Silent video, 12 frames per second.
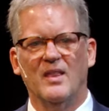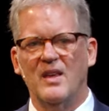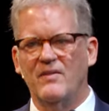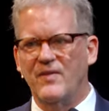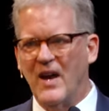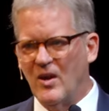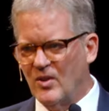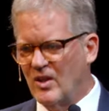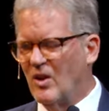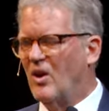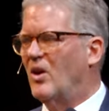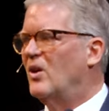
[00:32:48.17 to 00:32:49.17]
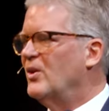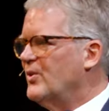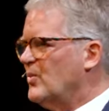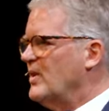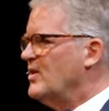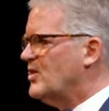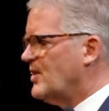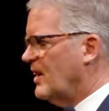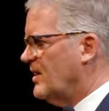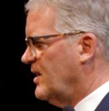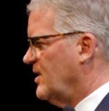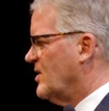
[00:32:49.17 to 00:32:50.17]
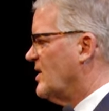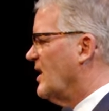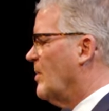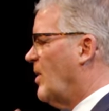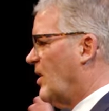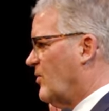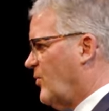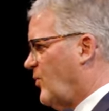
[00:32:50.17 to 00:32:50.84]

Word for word: they found in all three studies that about